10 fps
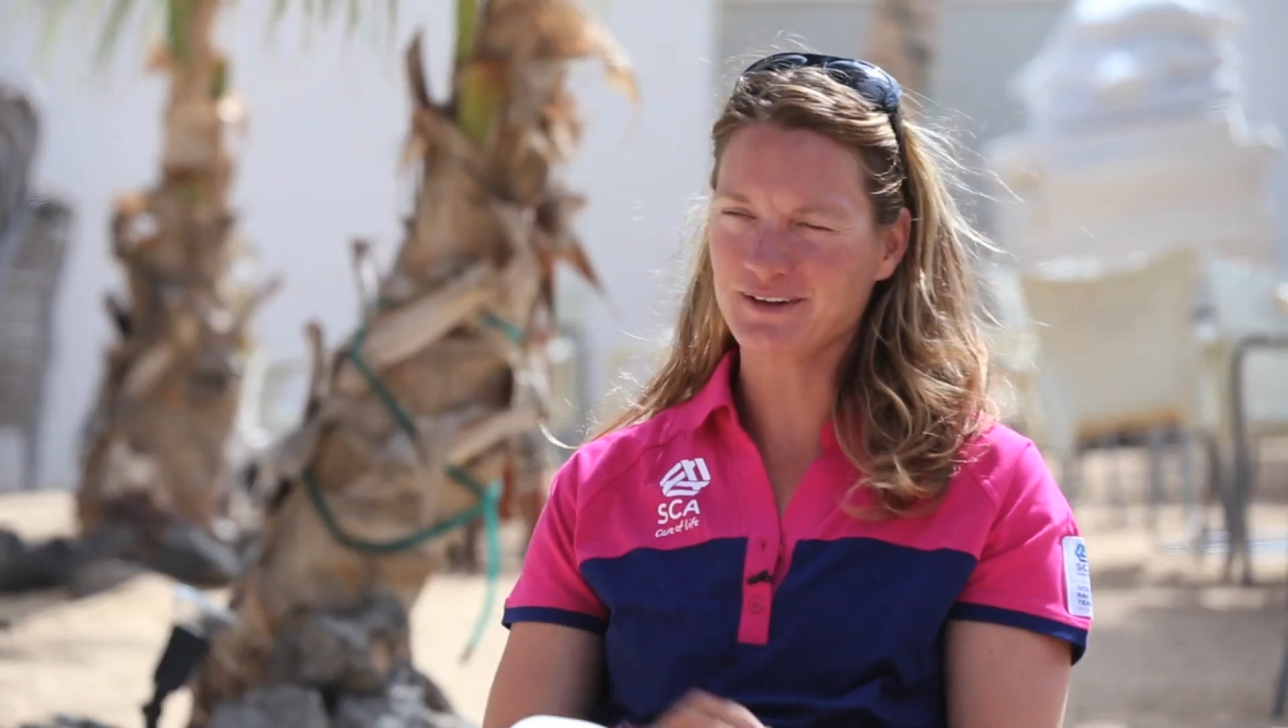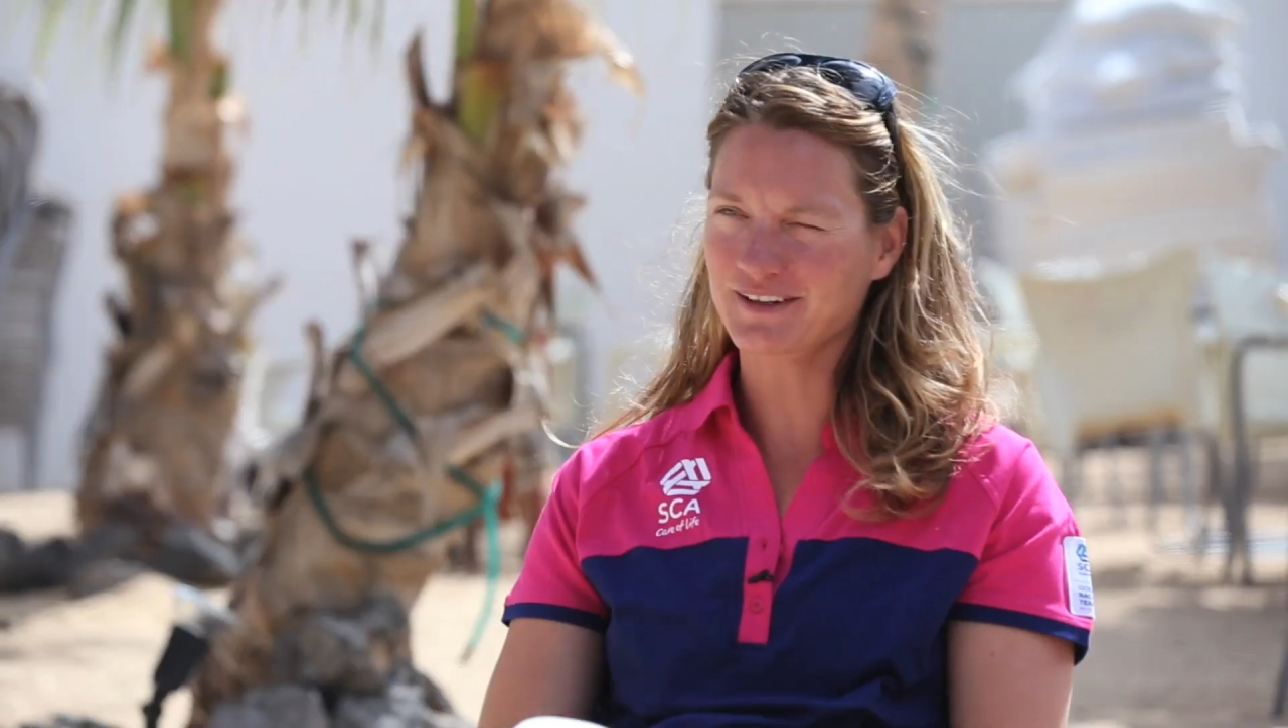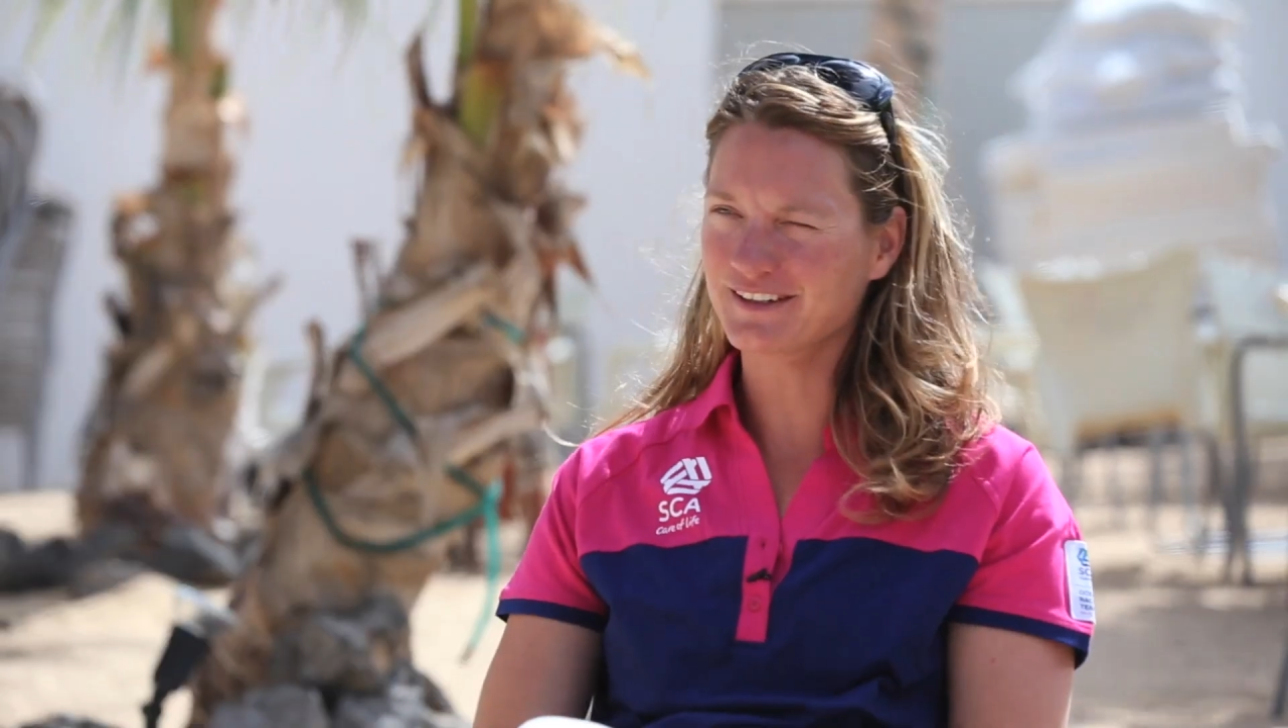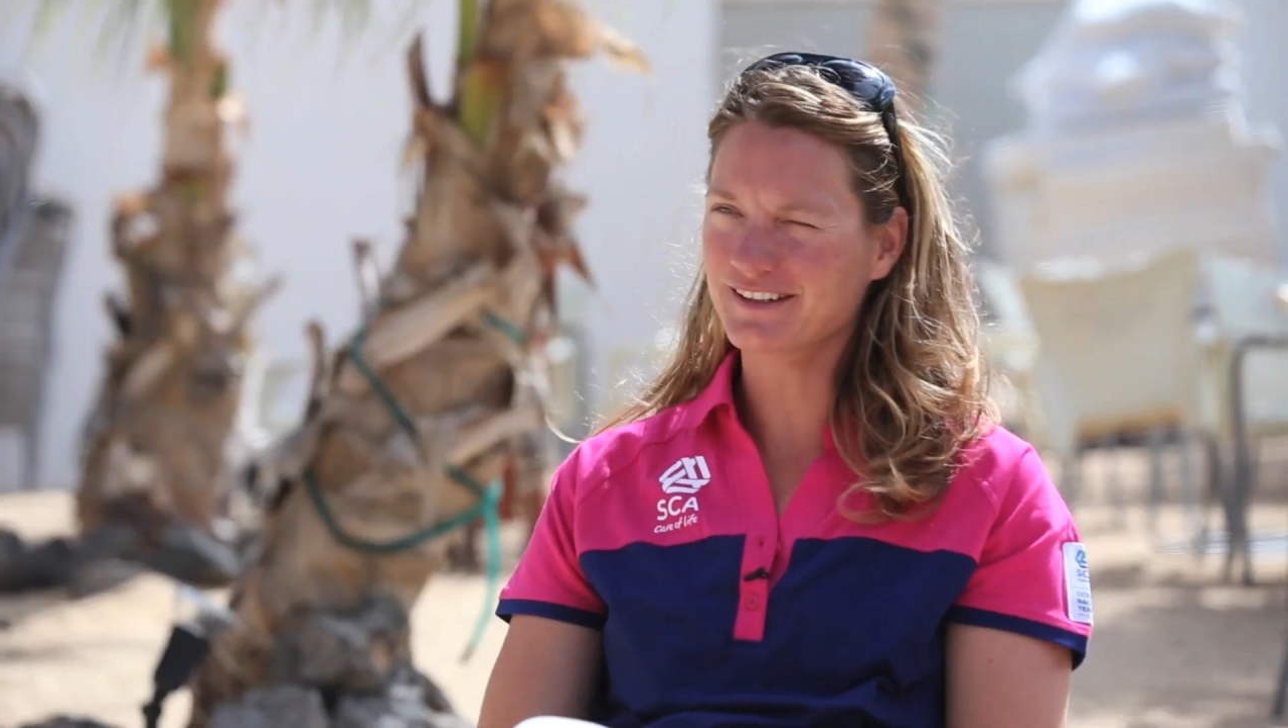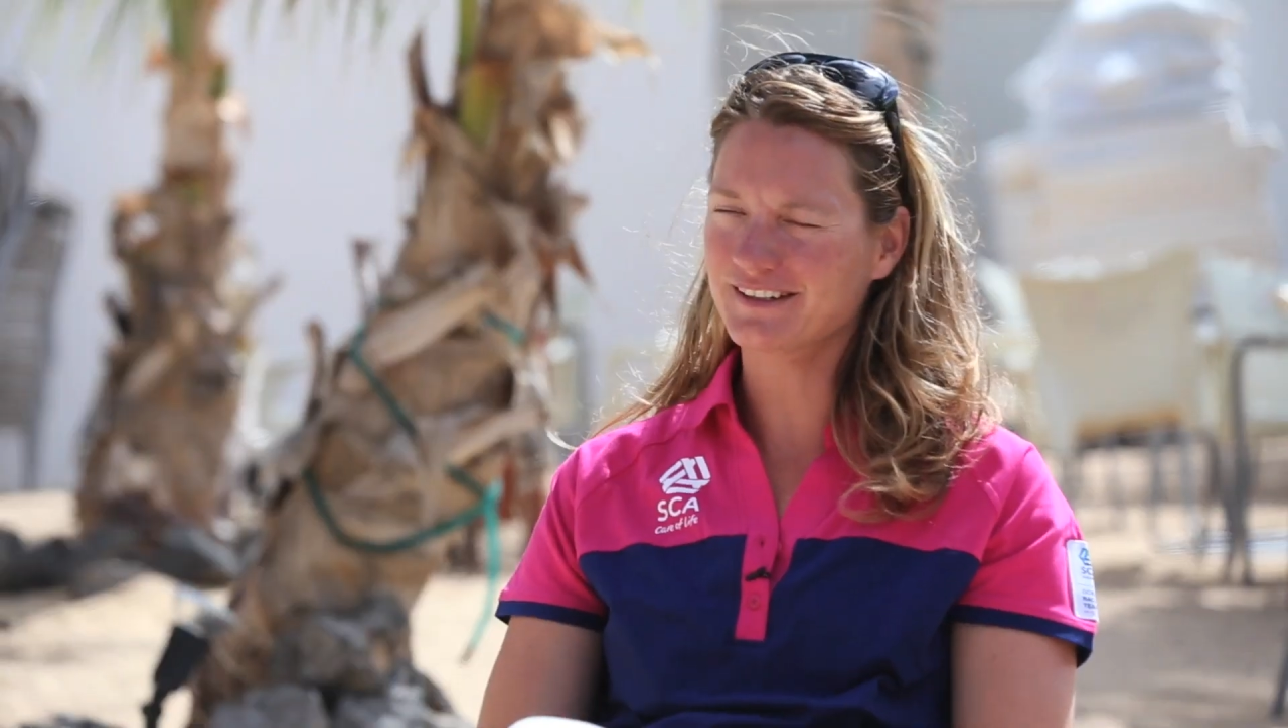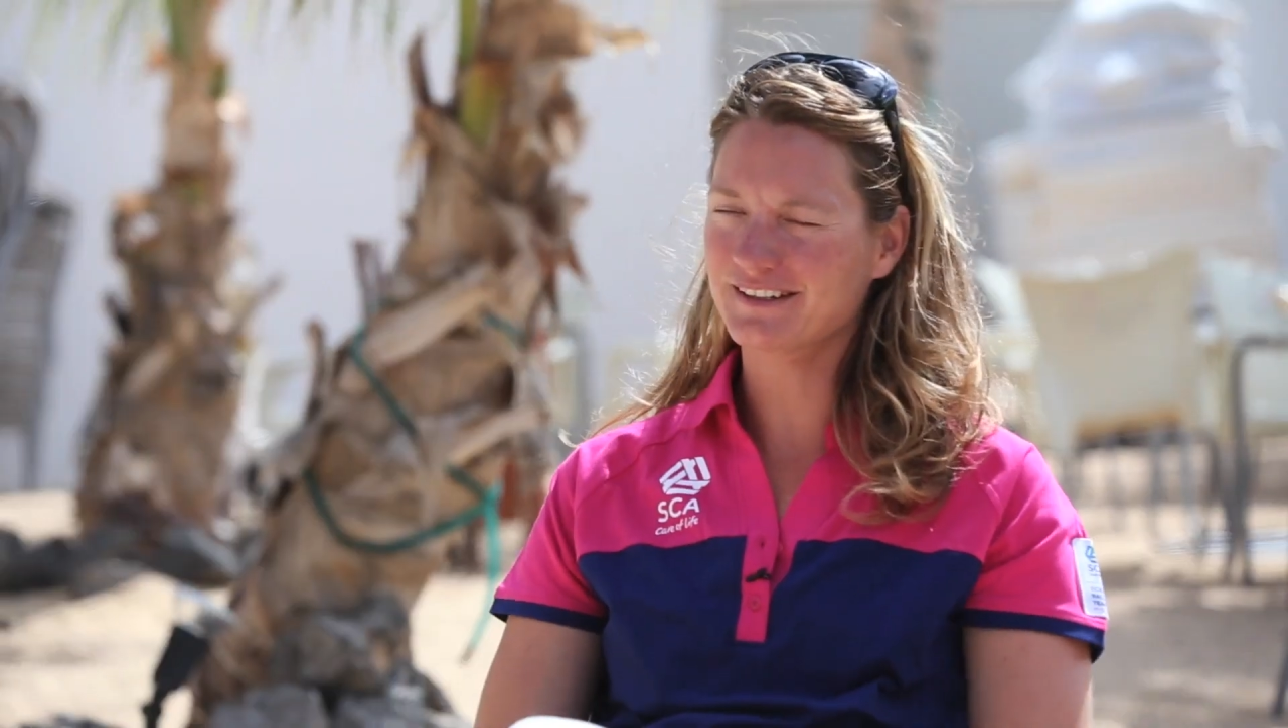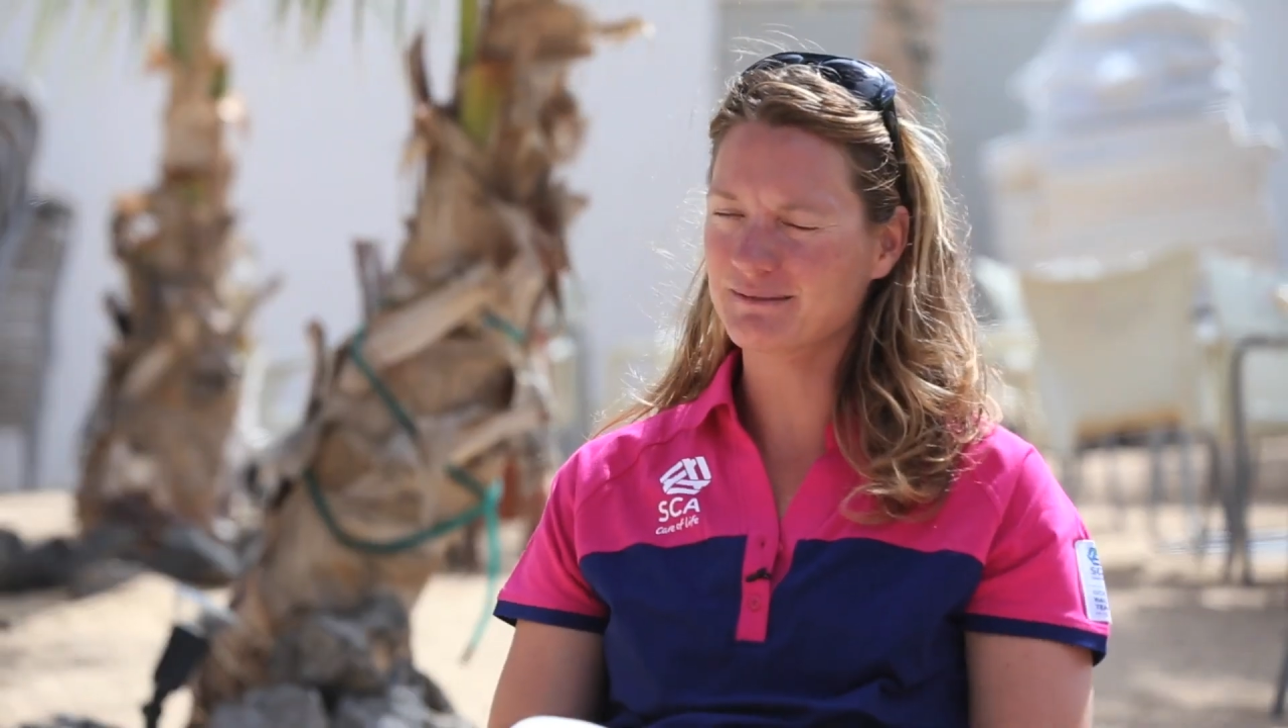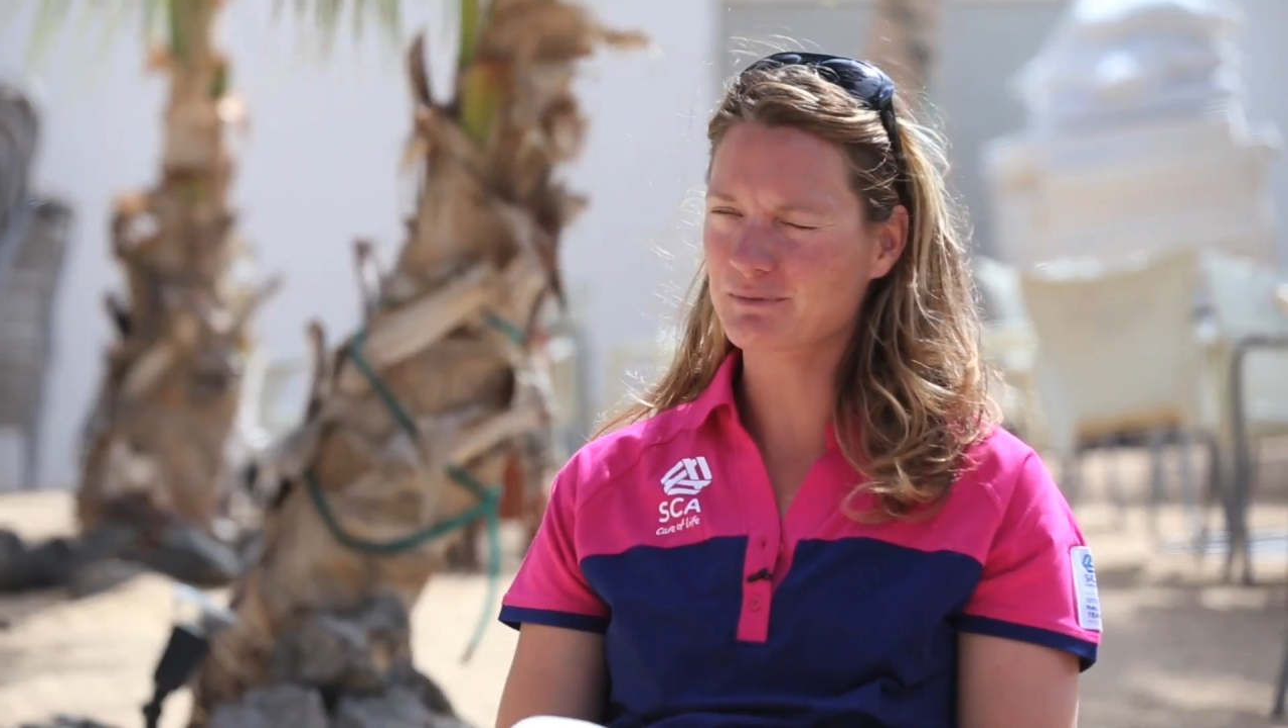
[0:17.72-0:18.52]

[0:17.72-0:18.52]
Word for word: for uh,